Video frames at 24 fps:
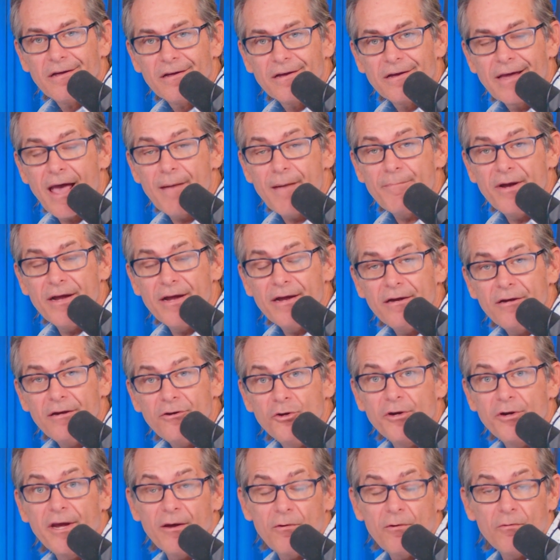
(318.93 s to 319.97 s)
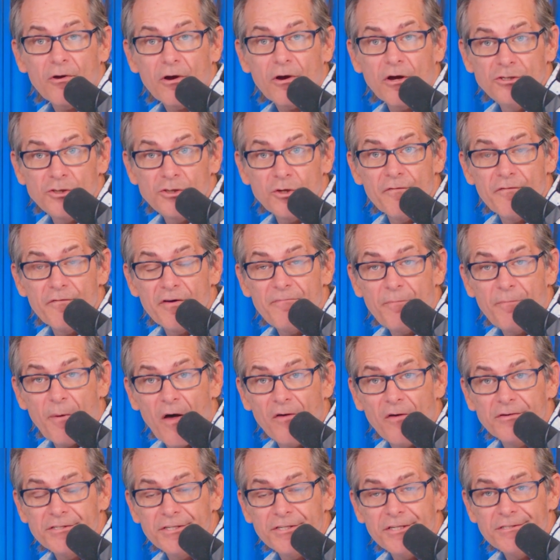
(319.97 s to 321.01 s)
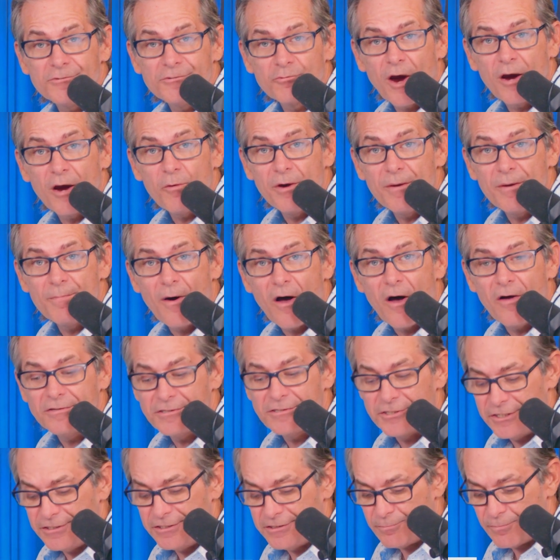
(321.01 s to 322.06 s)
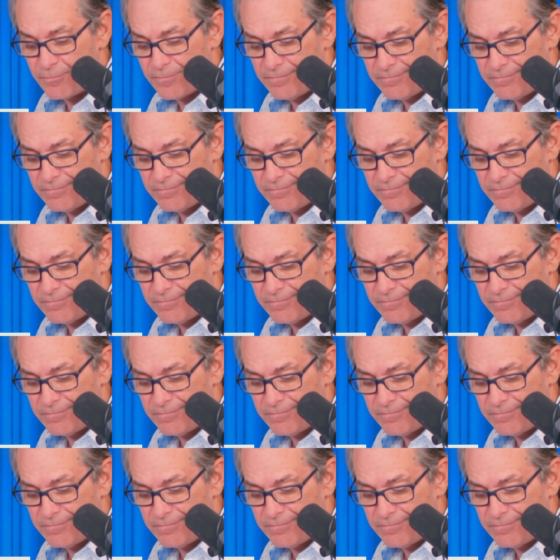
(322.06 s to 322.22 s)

cabinet? You get conservative policies, right-wing policies.